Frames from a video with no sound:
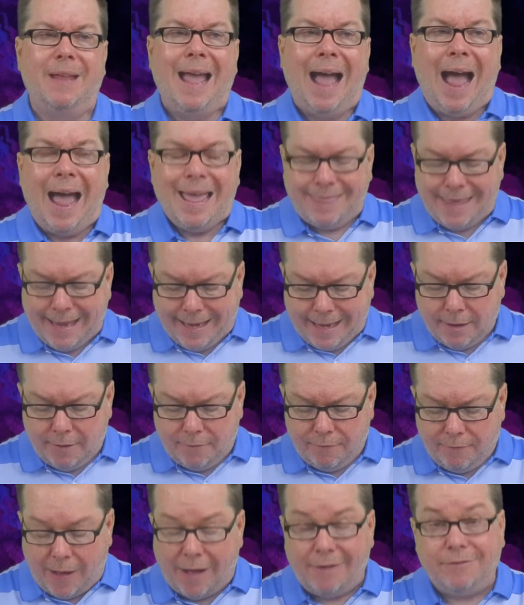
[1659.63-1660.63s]
I think it
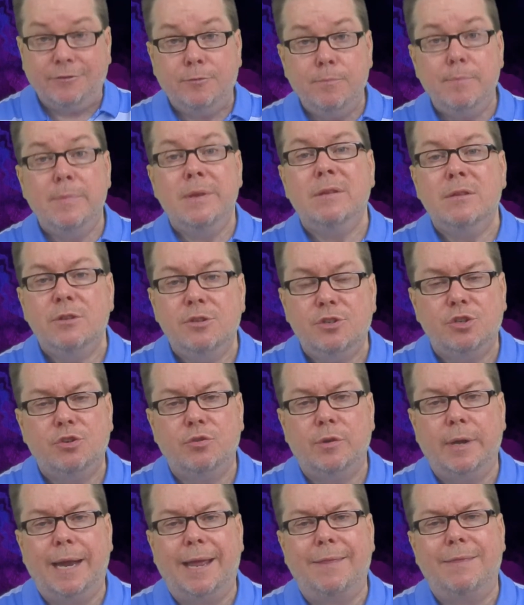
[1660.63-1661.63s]
involves
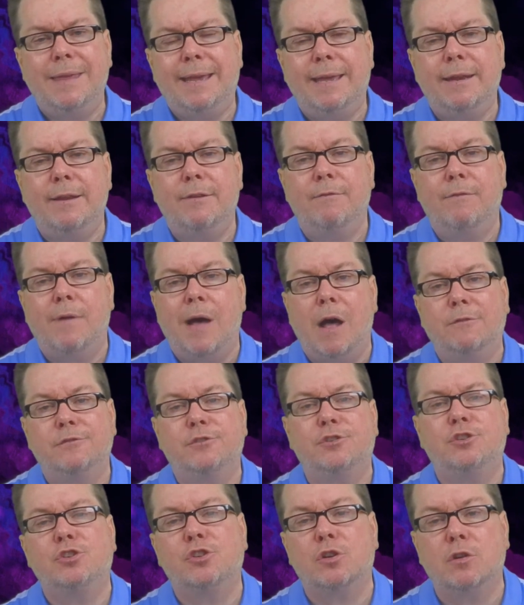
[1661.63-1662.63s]
ministry. I think it involves
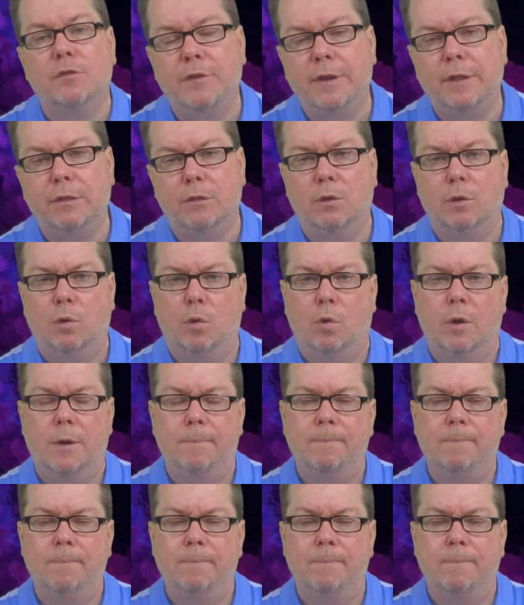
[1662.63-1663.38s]
serving the Lord.